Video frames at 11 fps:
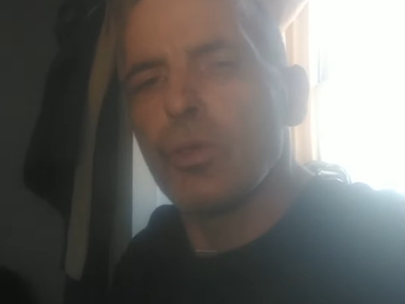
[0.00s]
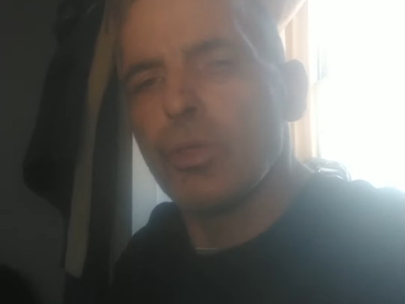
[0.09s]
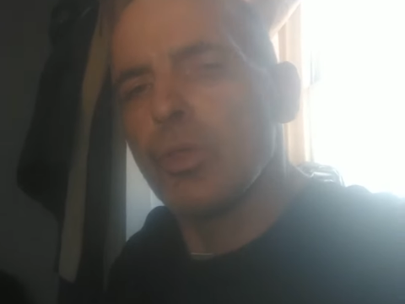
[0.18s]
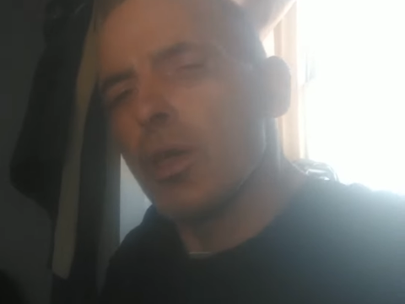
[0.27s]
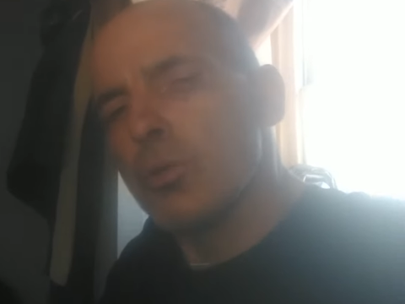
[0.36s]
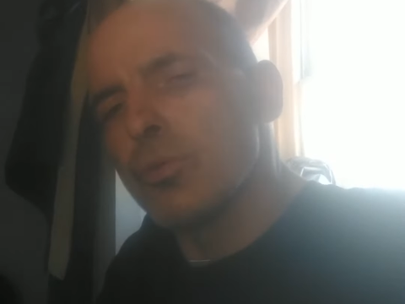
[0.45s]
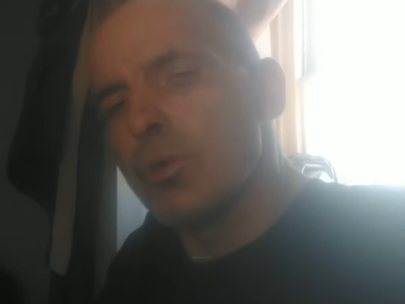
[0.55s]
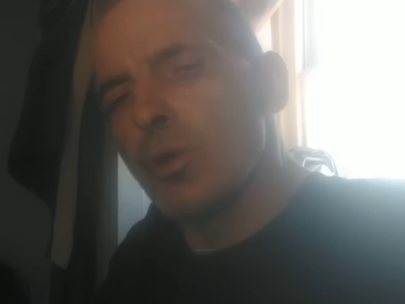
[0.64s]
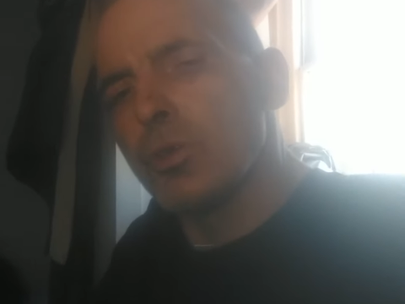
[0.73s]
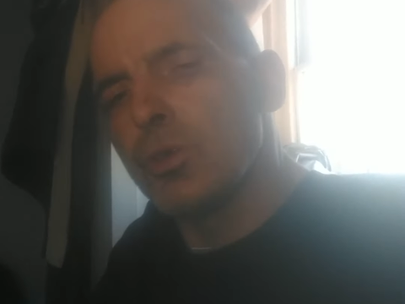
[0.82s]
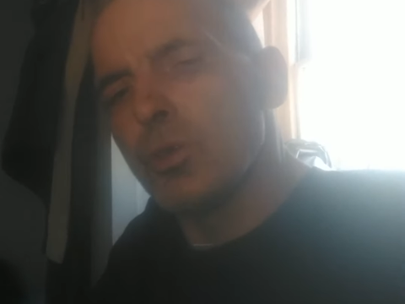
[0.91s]
And now we've
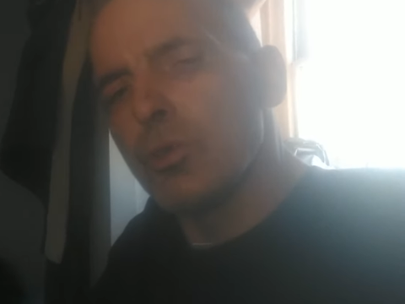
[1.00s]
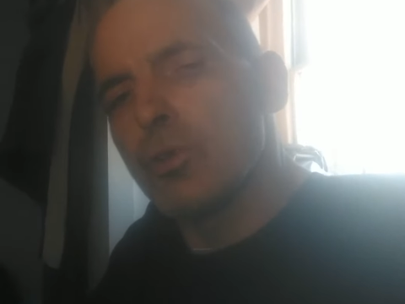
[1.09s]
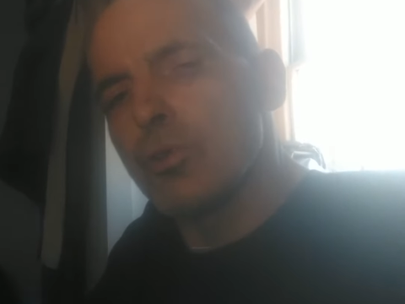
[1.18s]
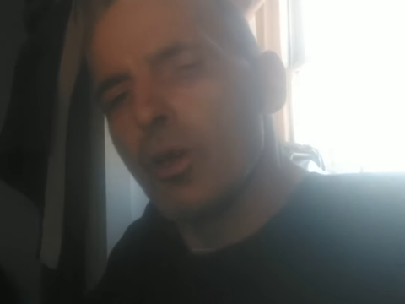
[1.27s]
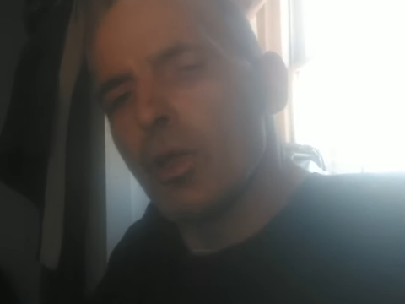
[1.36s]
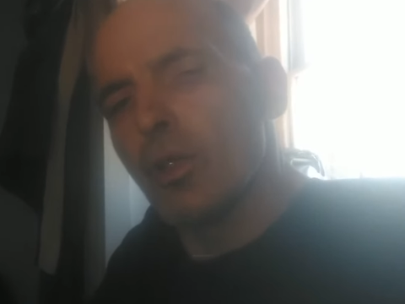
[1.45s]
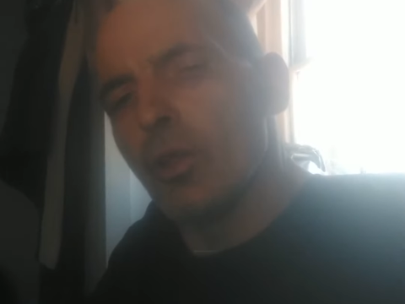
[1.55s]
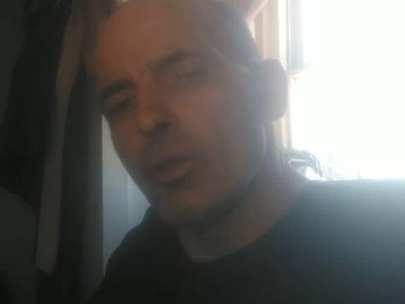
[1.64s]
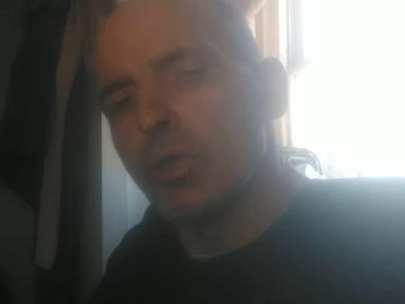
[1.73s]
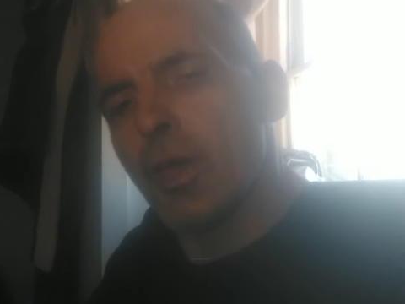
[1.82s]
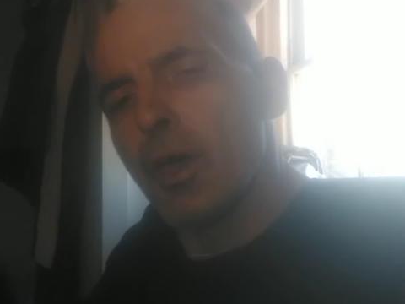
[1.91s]
got the Ukraine
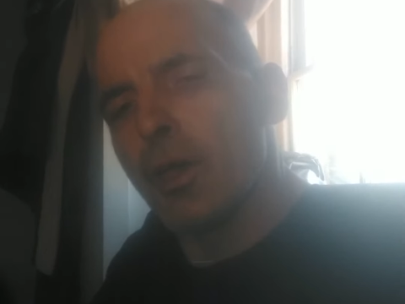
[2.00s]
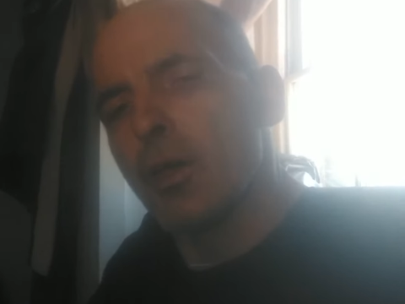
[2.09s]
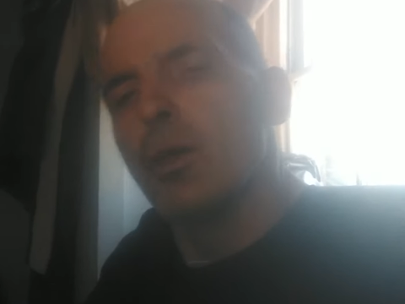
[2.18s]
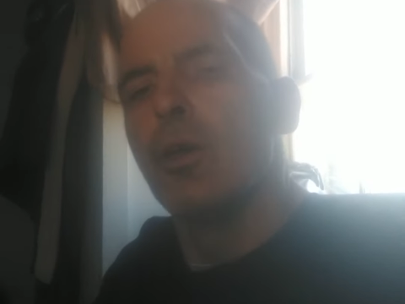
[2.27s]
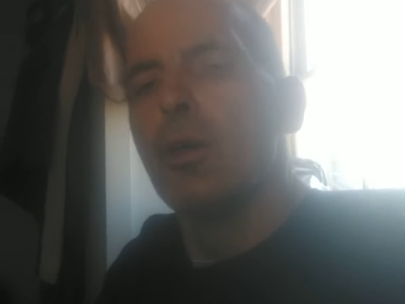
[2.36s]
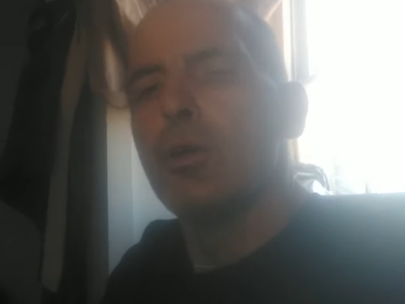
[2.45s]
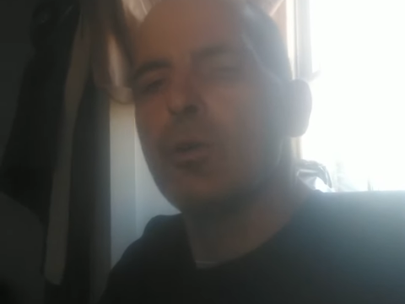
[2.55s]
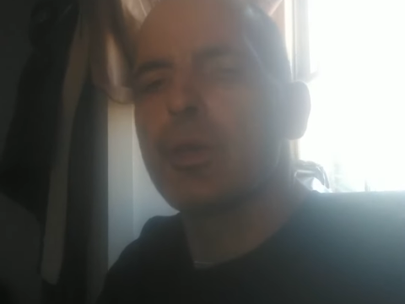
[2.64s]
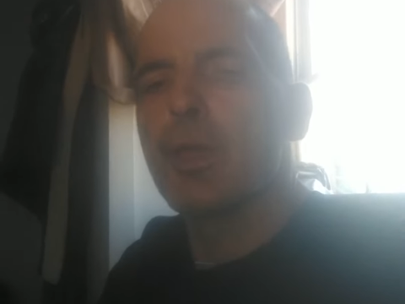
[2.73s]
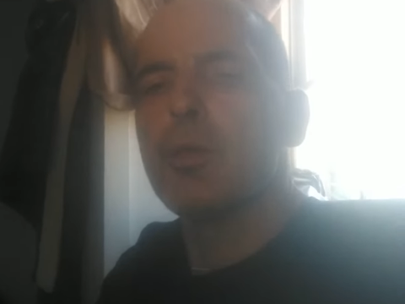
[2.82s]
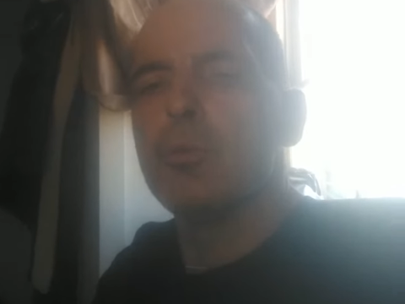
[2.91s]
lot now who are
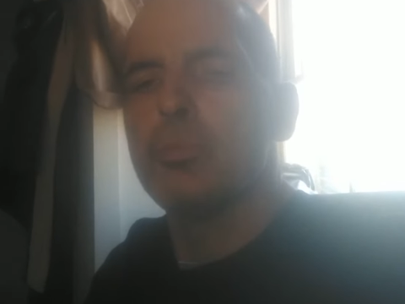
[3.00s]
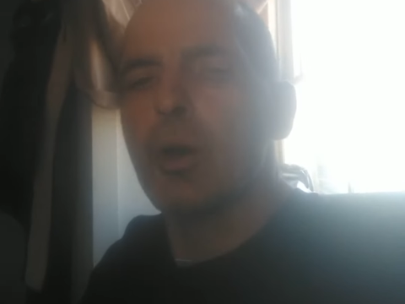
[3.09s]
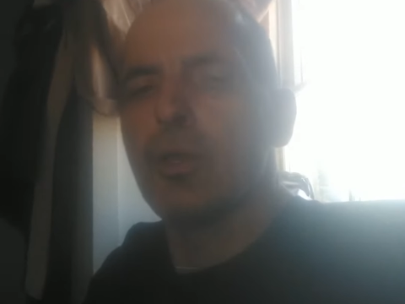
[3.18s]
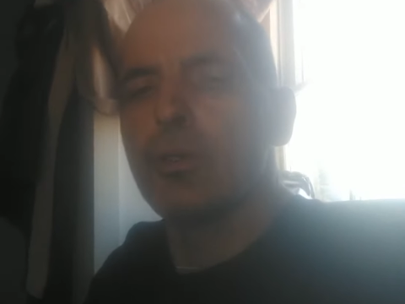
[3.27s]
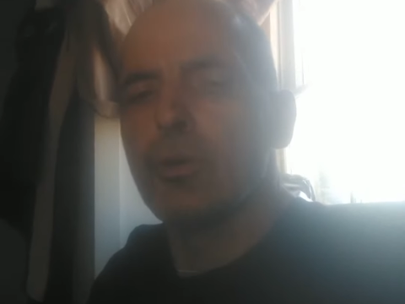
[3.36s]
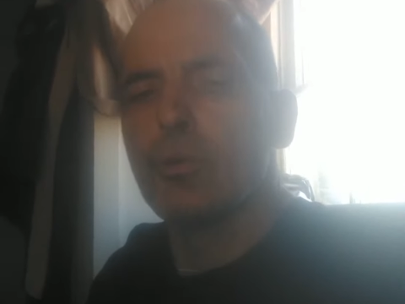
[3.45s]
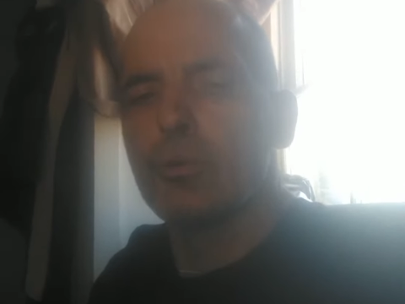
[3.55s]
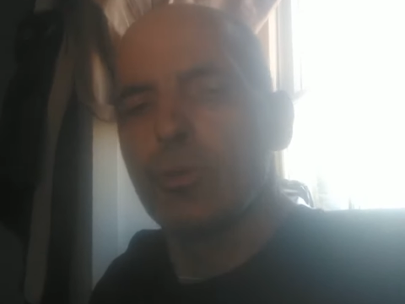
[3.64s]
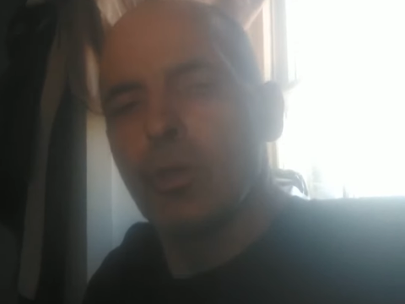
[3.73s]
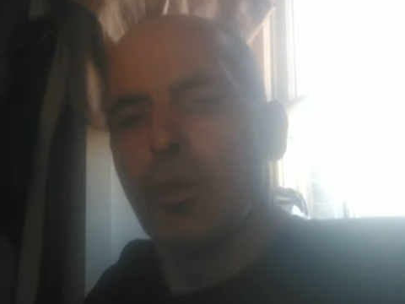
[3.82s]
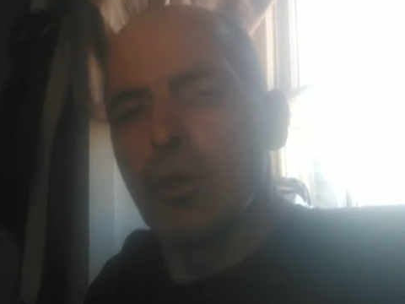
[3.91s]
getting
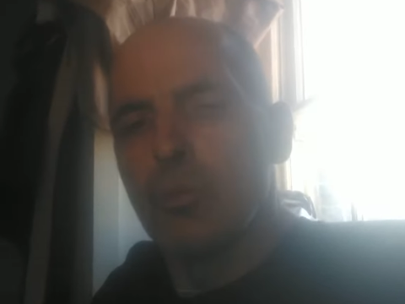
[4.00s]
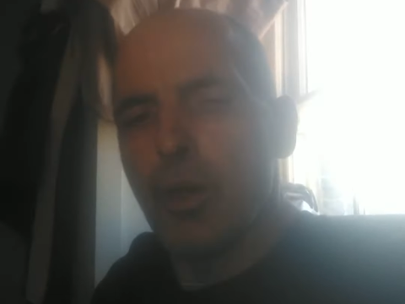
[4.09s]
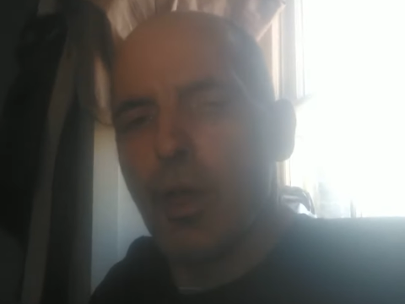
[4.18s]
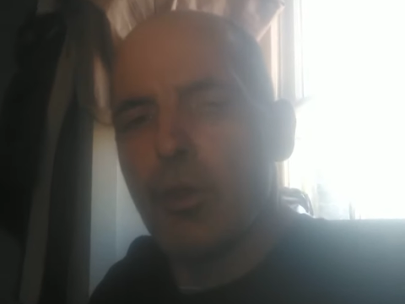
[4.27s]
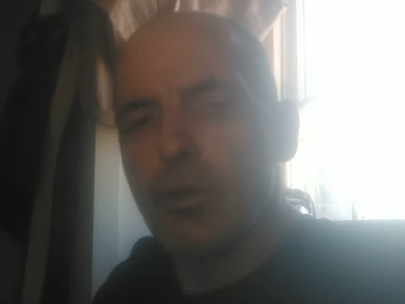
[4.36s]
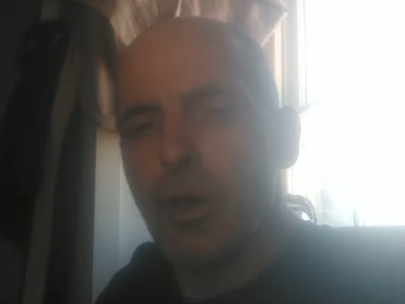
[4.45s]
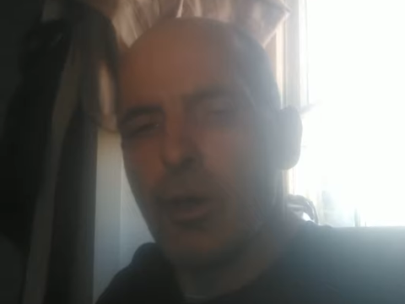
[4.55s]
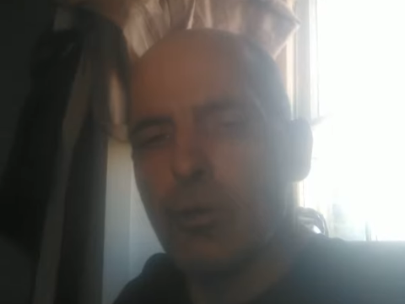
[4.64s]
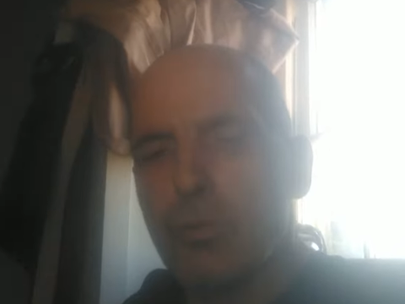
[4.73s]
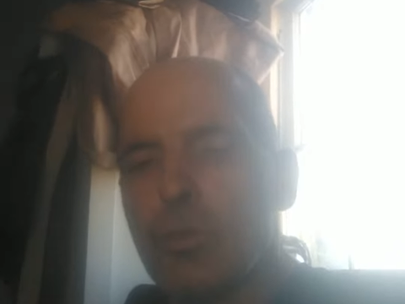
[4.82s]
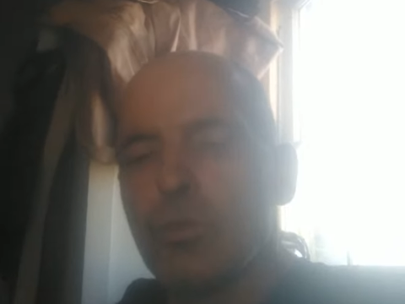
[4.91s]
bundles but
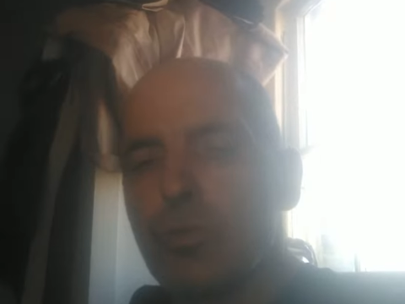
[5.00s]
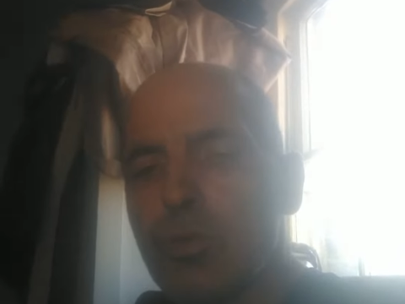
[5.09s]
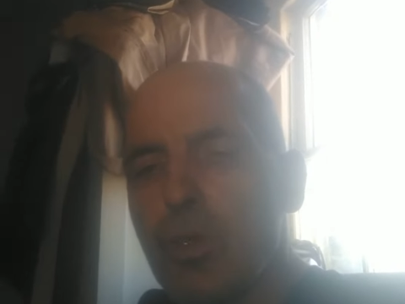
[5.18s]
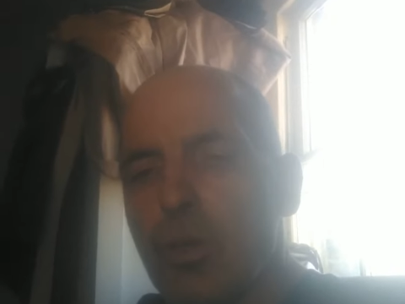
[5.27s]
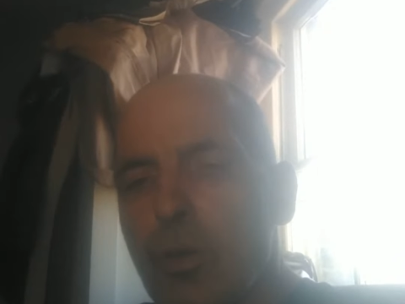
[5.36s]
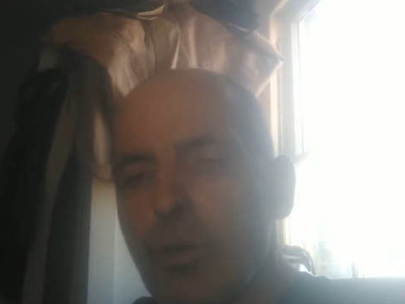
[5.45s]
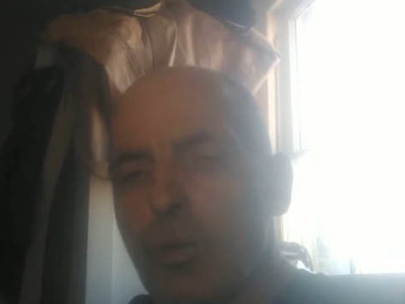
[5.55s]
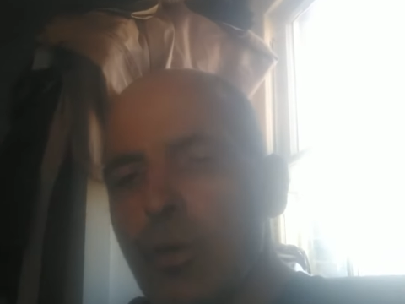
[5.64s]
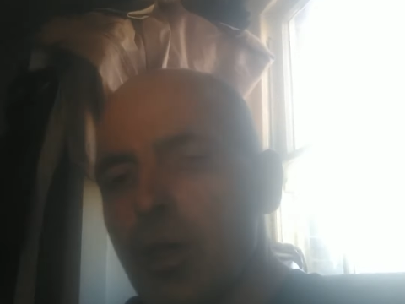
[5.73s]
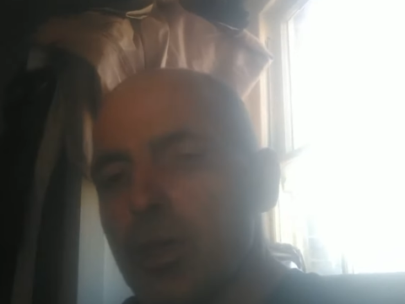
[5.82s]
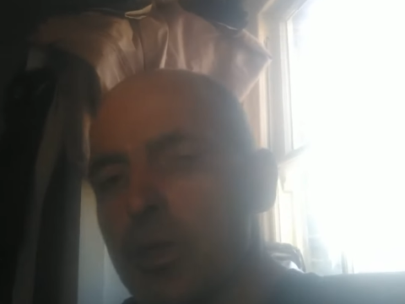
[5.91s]
around still,